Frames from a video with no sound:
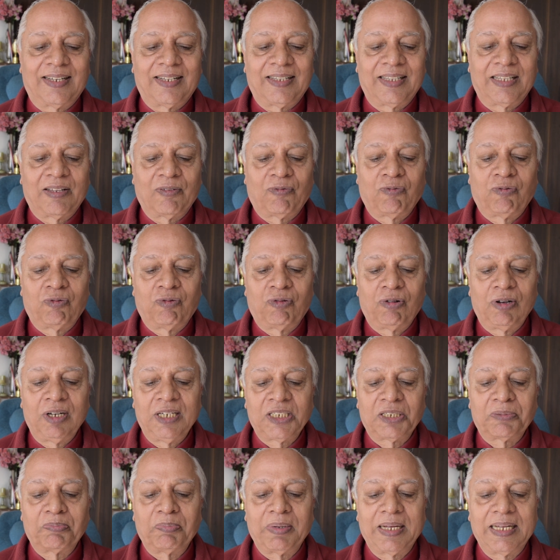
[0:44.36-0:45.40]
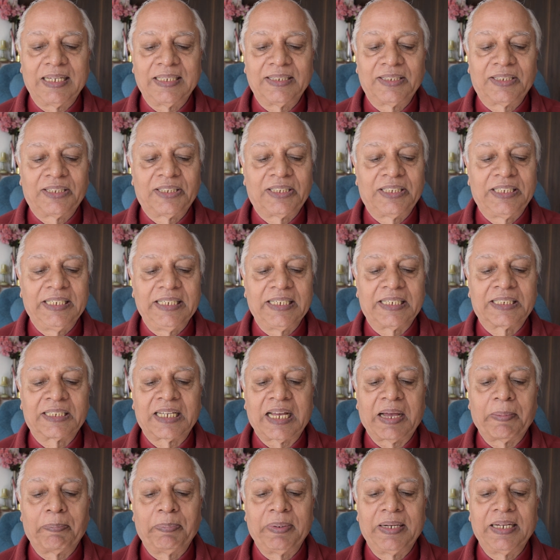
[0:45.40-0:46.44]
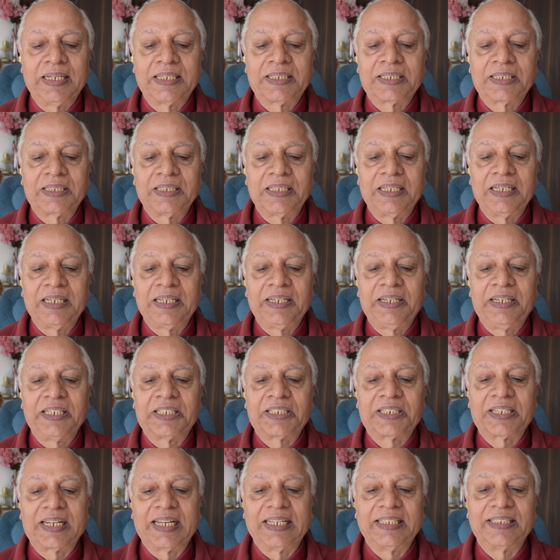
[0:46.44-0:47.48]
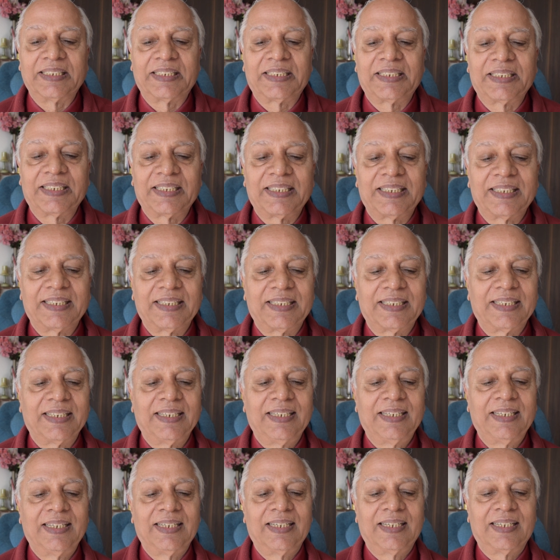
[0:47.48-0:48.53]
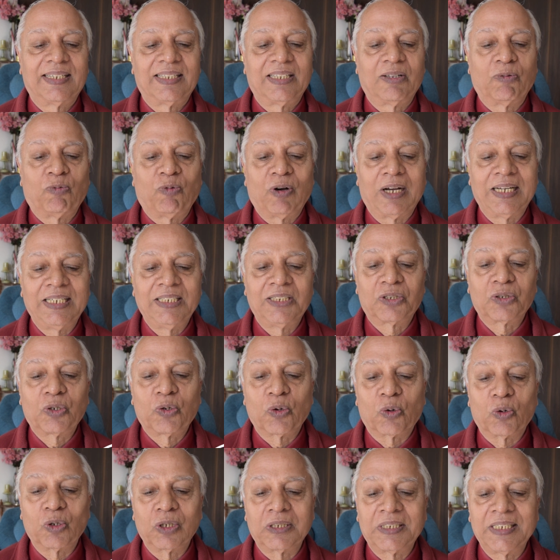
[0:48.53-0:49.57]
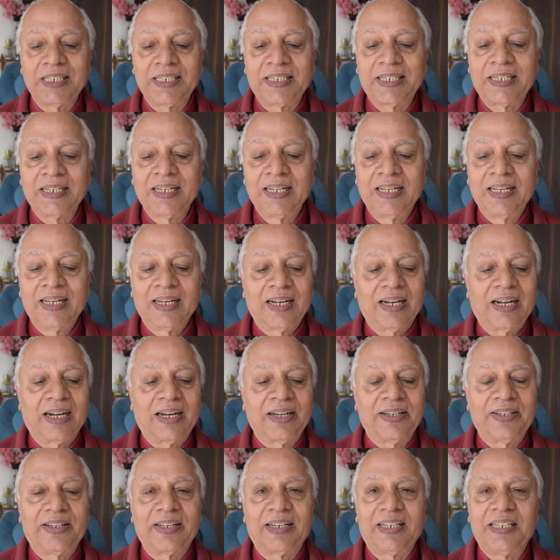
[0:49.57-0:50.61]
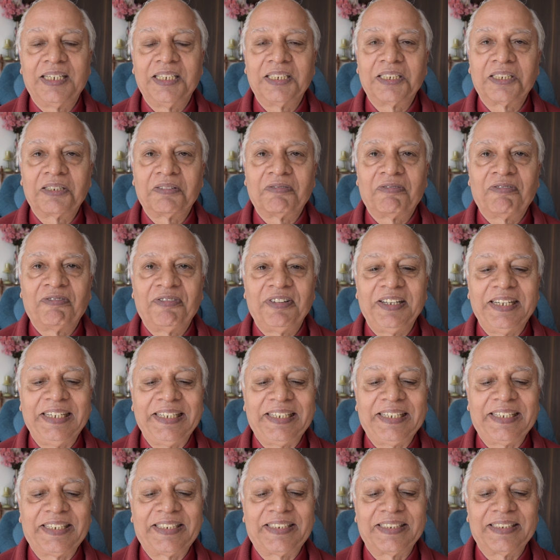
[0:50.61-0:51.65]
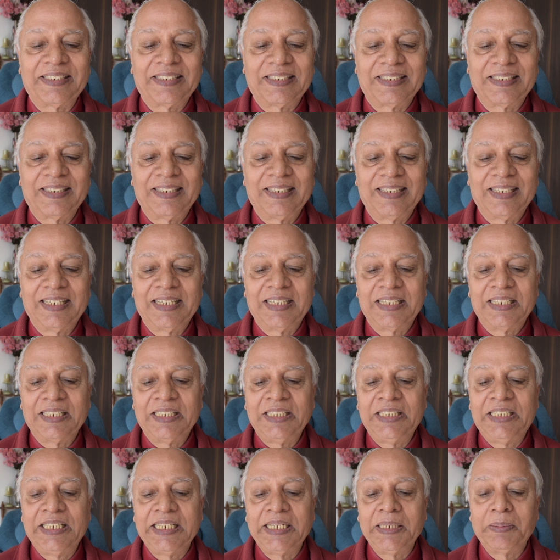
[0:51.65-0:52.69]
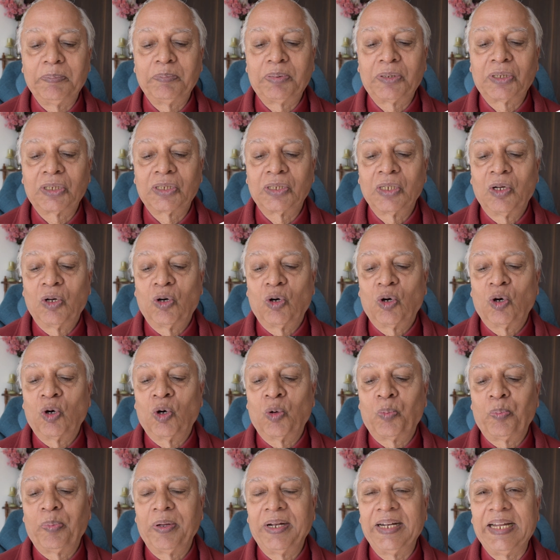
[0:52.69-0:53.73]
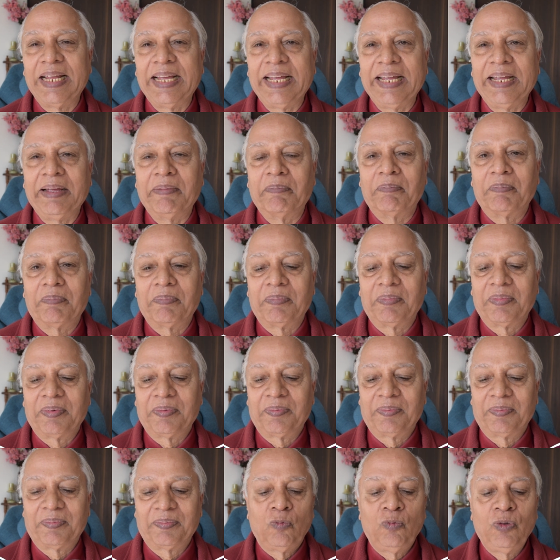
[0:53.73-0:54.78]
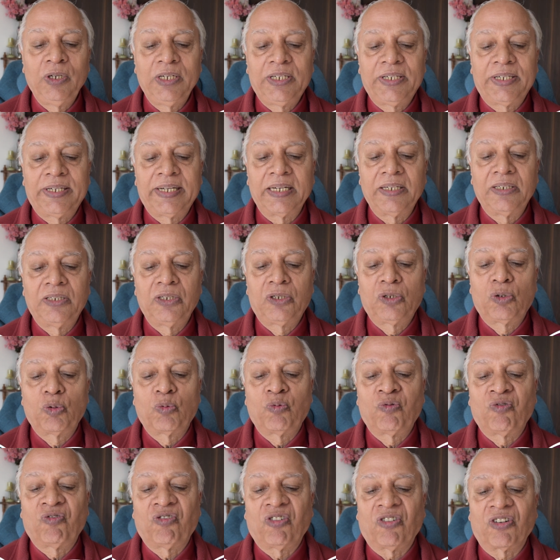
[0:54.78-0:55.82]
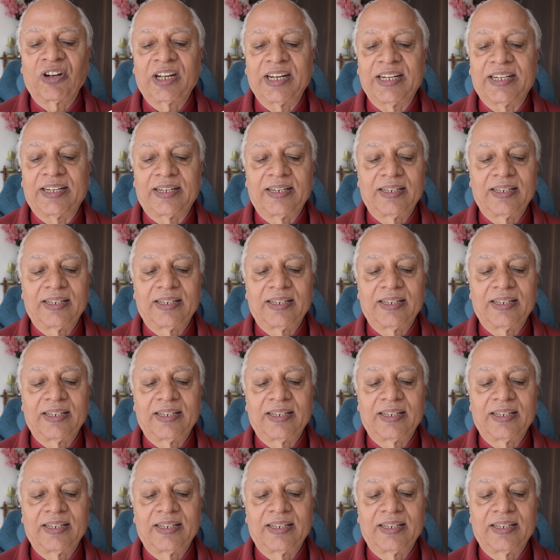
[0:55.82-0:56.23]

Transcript: The foolish man seeks happiness in distance. The wise grows it under his feet. James Oppenheim. We tend to forget